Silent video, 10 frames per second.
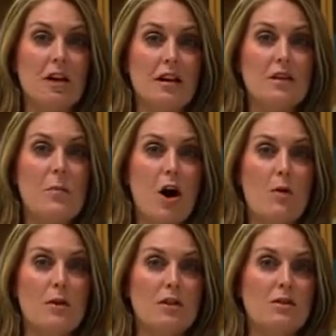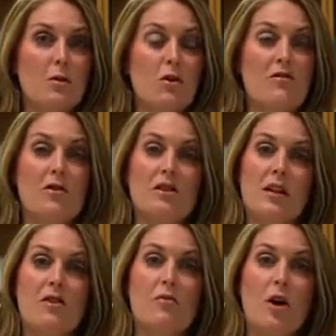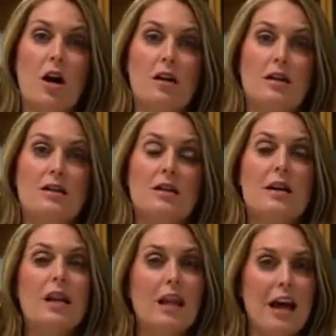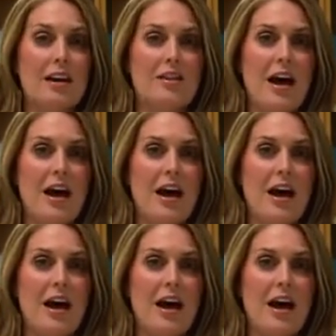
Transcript: in a department store for a set of products like